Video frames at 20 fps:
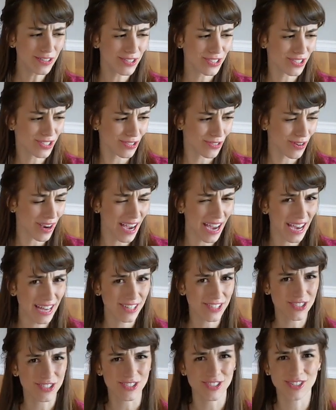
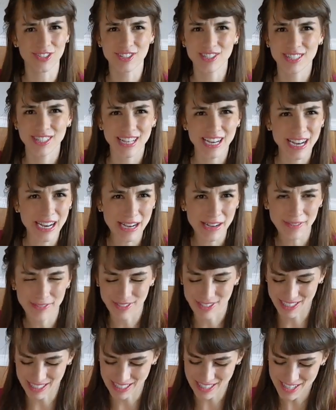scratched or
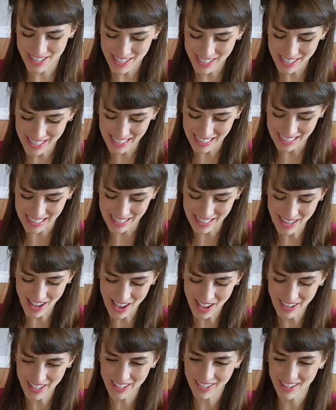scuffed or just
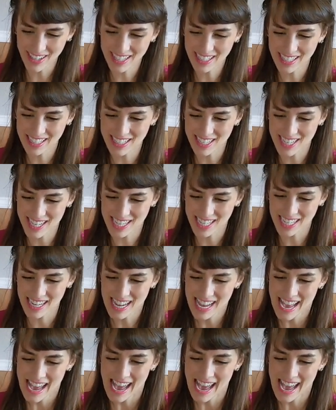not in great condition.